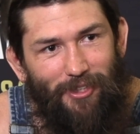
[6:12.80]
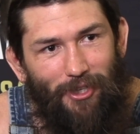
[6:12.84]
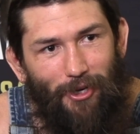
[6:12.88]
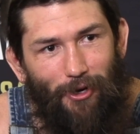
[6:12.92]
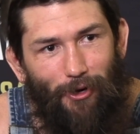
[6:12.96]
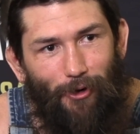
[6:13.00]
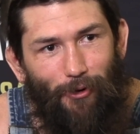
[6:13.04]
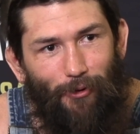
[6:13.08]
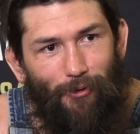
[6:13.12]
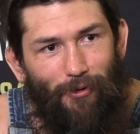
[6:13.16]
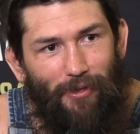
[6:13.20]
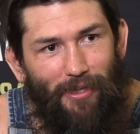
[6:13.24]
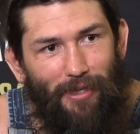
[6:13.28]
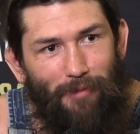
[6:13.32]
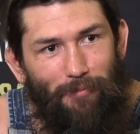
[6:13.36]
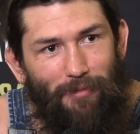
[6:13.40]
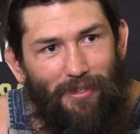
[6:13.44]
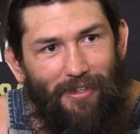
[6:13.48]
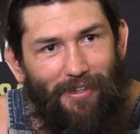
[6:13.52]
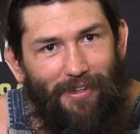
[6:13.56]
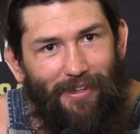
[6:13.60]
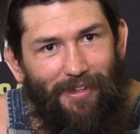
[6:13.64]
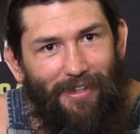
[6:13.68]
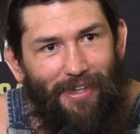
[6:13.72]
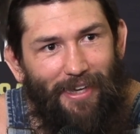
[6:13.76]
Yo, day? give
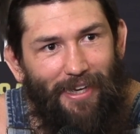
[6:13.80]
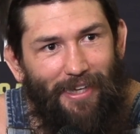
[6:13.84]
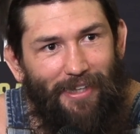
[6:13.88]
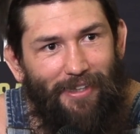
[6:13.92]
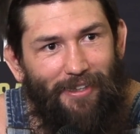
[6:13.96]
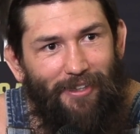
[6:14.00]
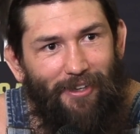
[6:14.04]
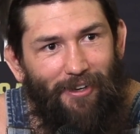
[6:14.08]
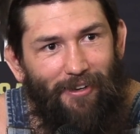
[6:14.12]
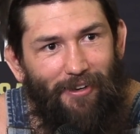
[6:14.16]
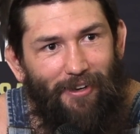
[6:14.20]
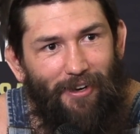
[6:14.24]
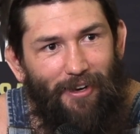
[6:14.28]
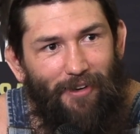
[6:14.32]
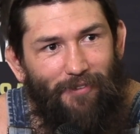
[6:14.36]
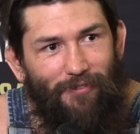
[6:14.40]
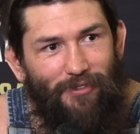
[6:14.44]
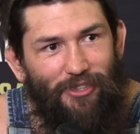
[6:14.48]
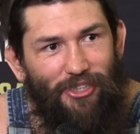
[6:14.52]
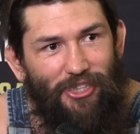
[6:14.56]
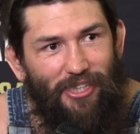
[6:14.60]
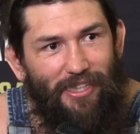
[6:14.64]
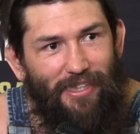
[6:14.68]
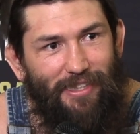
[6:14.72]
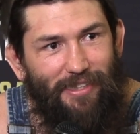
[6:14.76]
me the like cut off
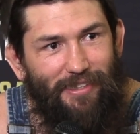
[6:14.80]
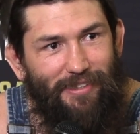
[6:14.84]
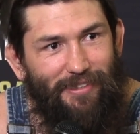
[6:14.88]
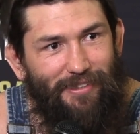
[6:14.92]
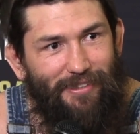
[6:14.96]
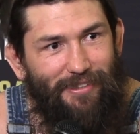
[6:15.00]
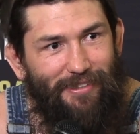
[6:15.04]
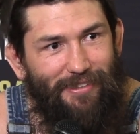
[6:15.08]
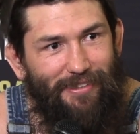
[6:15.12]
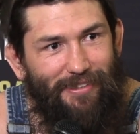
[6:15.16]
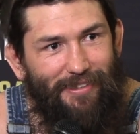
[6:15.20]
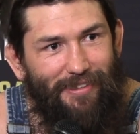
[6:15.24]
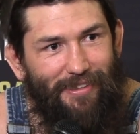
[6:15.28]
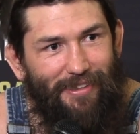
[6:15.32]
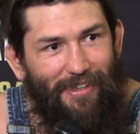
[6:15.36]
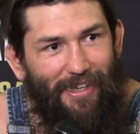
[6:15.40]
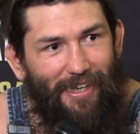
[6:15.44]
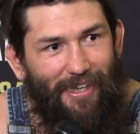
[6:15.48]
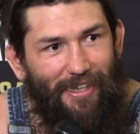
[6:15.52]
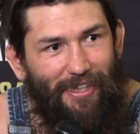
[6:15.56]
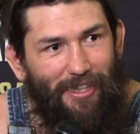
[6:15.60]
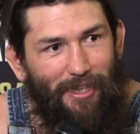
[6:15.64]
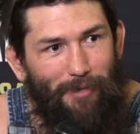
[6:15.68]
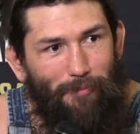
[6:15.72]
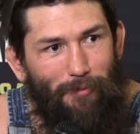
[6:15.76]
jeans.
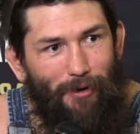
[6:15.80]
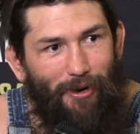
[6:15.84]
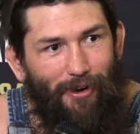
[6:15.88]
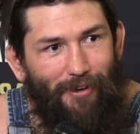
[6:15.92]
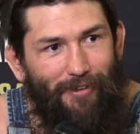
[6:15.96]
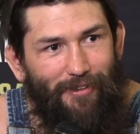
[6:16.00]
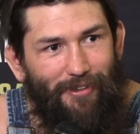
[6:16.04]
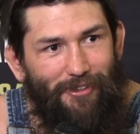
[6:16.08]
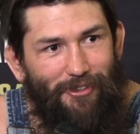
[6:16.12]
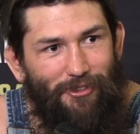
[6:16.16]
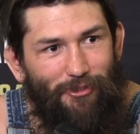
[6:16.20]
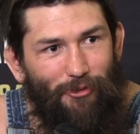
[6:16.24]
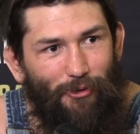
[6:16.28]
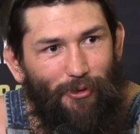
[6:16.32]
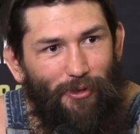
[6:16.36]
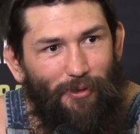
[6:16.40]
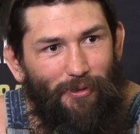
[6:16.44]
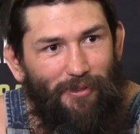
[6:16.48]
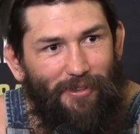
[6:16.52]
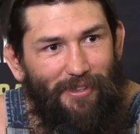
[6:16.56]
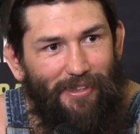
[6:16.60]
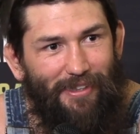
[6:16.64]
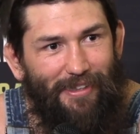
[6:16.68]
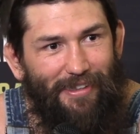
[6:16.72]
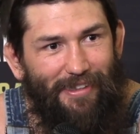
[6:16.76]
Like, come on, the
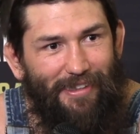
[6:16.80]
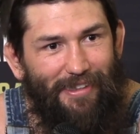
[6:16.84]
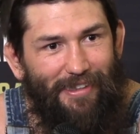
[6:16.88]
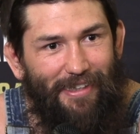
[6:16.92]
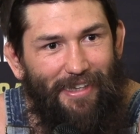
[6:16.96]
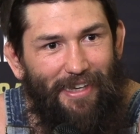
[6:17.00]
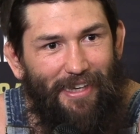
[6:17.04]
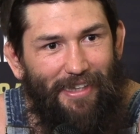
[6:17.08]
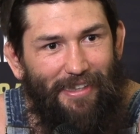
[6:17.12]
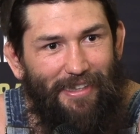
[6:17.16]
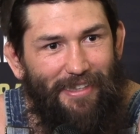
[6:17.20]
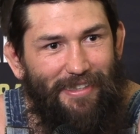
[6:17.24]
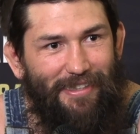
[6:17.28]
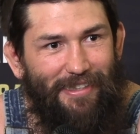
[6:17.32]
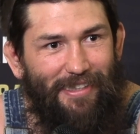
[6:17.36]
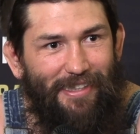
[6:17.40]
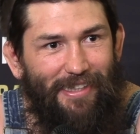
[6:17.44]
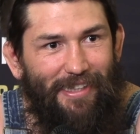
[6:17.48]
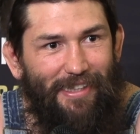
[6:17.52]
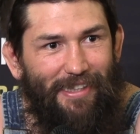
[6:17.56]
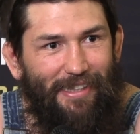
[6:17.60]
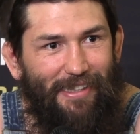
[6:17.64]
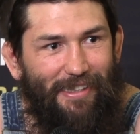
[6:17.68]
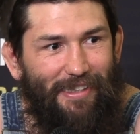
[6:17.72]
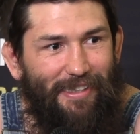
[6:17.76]
short. Yeah, let's
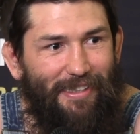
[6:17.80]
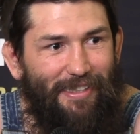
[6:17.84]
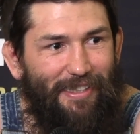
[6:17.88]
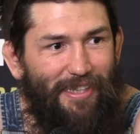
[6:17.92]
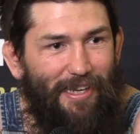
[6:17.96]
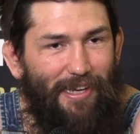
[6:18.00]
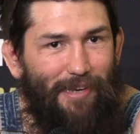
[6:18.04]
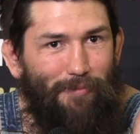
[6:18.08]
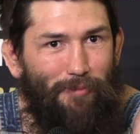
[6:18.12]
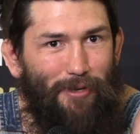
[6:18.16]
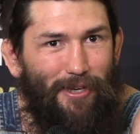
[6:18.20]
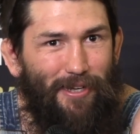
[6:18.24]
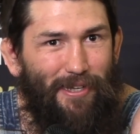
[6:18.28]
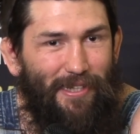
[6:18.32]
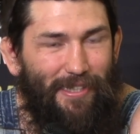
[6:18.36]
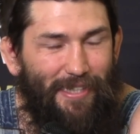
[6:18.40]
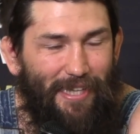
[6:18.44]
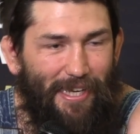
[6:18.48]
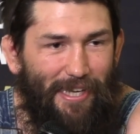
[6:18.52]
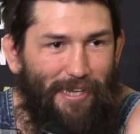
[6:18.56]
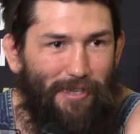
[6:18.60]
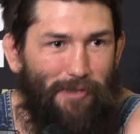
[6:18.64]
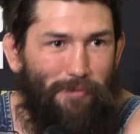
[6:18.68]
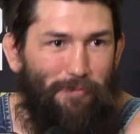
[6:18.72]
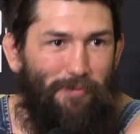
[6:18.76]
get it. The denim, uh,
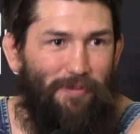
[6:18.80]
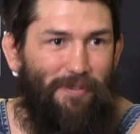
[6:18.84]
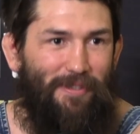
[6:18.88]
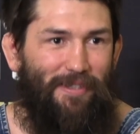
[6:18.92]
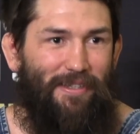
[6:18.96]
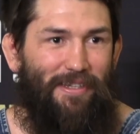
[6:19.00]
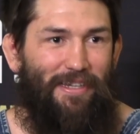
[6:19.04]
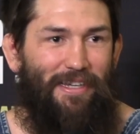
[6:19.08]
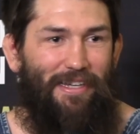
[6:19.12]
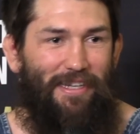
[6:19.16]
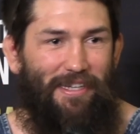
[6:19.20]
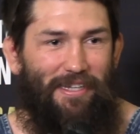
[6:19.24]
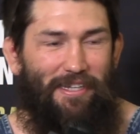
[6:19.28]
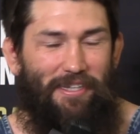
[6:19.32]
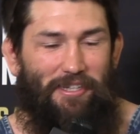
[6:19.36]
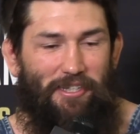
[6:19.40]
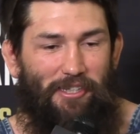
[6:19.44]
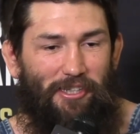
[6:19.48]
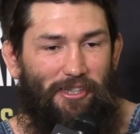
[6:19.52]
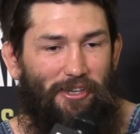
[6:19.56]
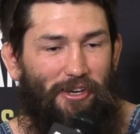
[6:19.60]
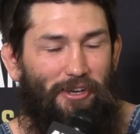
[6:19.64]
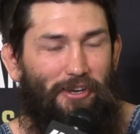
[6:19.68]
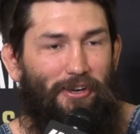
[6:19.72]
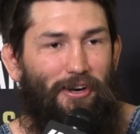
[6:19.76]
denim,
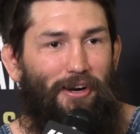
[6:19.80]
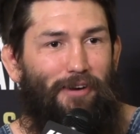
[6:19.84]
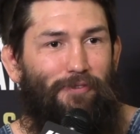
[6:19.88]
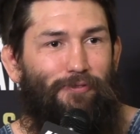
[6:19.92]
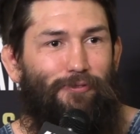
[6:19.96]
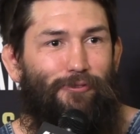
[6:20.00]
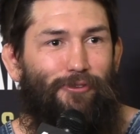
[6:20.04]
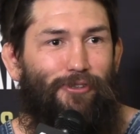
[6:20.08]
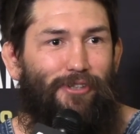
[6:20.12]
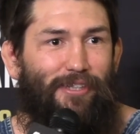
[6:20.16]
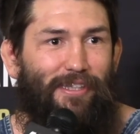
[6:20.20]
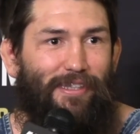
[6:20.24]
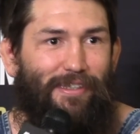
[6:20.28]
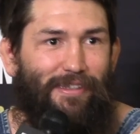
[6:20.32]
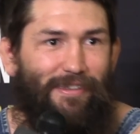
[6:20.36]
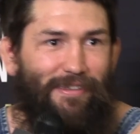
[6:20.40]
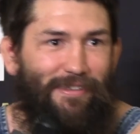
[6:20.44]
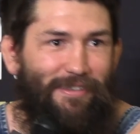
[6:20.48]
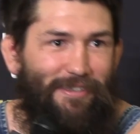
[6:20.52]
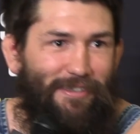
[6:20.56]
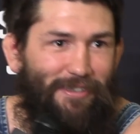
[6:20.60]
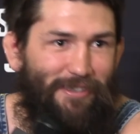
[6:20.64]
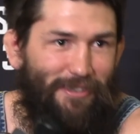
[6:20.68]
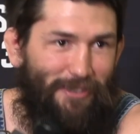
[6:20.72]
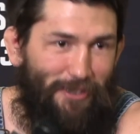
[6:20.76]
cut off looking.
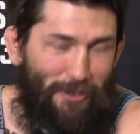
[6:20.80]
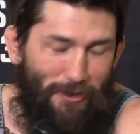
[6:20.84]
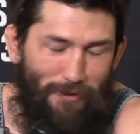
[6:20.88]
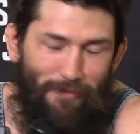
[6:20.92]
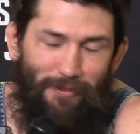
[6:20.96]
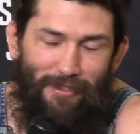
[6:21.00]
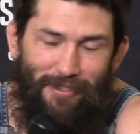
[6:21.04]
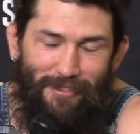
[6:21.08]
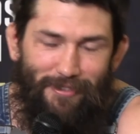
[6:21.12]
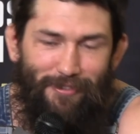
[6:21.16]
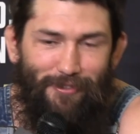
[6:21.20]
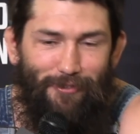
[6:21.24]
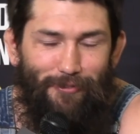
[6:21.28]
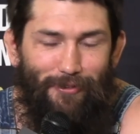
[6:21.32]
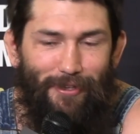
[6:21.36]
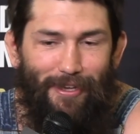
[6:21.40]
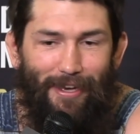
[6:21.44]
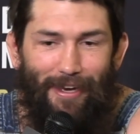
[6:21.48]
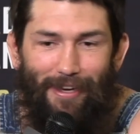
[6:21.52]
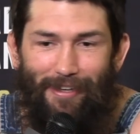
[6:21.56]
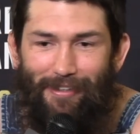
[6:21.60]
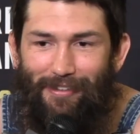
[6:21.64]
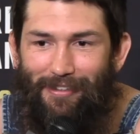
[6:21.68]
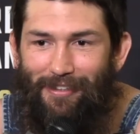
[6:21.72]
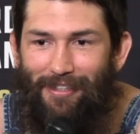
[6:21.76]
You know, let's do
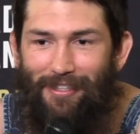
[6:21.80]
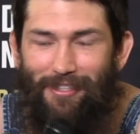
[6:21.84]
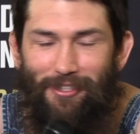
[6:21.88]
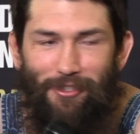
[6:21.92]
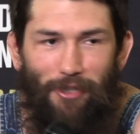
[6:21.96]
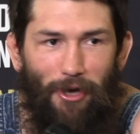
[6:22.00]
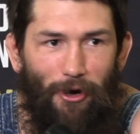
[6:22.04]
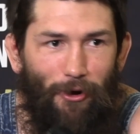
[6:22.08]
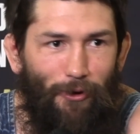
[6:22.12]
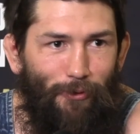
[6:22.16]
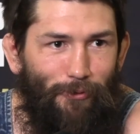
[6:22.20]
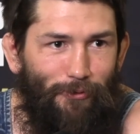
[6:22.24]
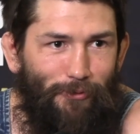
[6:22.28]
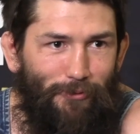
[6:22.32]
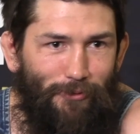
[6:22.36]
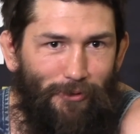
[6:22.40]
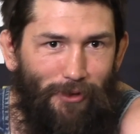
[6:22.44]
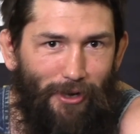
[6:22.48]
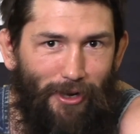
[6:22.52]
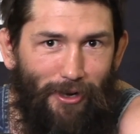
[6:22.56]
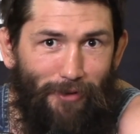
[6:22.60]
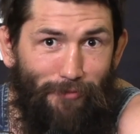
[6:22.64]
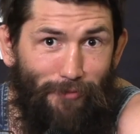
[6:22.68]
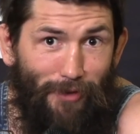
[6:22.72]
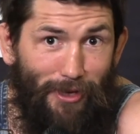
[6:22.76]
that. Let's go,
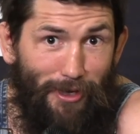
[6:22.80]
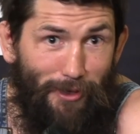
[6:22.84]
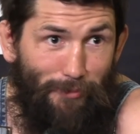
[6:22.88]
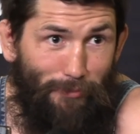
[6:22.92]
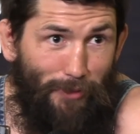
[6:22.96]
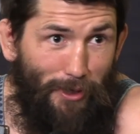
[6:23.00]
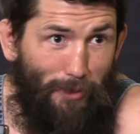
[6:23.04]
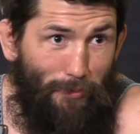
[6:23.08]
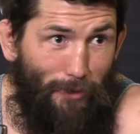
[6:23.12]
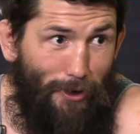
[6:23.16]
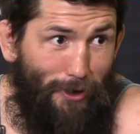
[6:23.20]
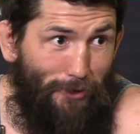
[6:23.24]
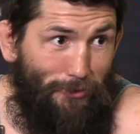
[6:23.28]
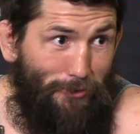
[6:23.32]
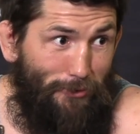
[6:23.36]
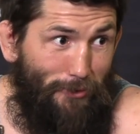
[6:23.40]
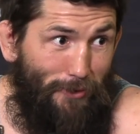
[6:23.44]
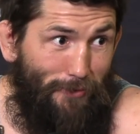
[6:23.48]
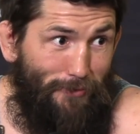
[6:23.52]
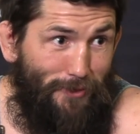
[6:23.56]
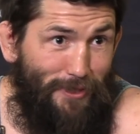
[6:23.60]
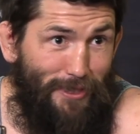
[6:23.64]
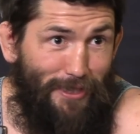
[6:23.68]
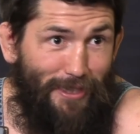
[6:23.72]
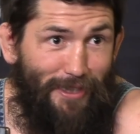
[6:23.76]
uh, Venom. Come on,
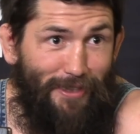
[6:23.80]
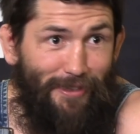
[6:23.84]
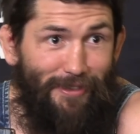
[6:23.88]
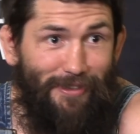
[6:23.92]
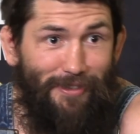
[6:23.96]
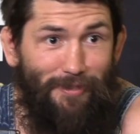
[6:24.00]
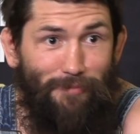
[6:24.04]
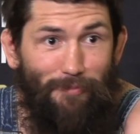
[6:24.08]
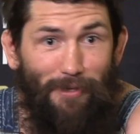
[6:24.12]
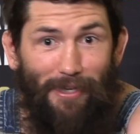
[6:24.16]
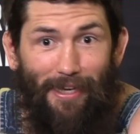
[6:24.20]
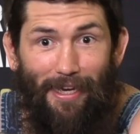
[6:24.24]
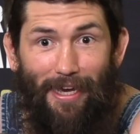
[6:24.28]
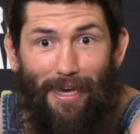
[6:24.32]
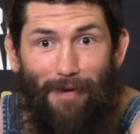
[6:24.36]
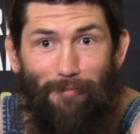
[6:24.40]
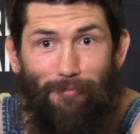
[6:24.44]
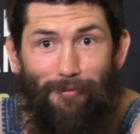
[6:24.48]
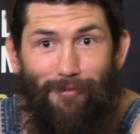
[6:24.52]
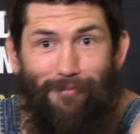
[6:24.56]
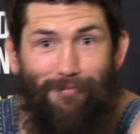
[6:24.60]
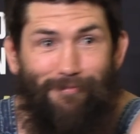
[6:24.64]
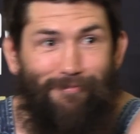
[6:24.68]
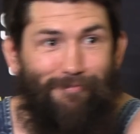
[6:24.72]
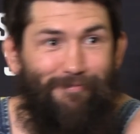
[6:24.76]
UFC. Let's make it
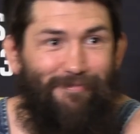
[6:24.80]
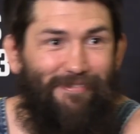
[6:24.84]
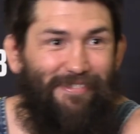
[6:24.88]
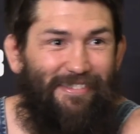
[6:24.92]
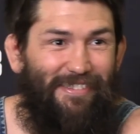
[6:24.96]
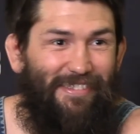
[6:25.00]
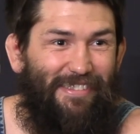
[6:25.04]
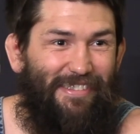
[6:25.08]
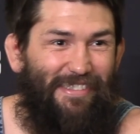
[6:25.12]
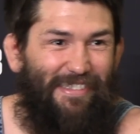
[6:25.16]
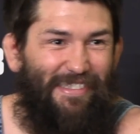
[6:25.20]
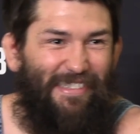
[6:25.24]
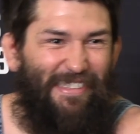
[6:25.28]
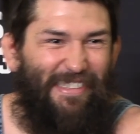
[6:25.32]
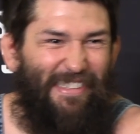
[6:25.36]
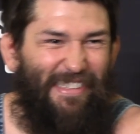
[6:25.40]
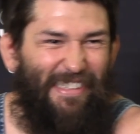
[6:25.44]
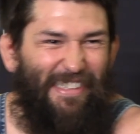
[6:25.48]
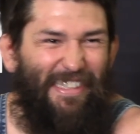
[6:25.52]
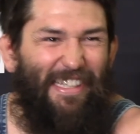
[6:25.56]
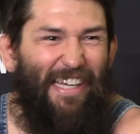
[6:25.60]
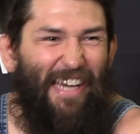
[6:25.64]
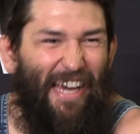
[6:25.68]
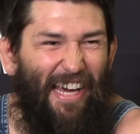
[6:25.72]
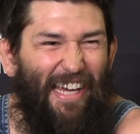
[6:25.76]
happen. Venom denim.
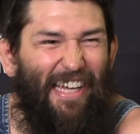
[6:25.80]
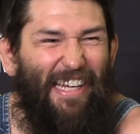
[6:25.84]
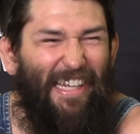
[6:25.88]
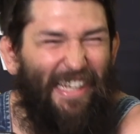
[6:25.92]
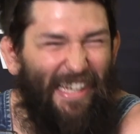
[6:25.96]
Yeah.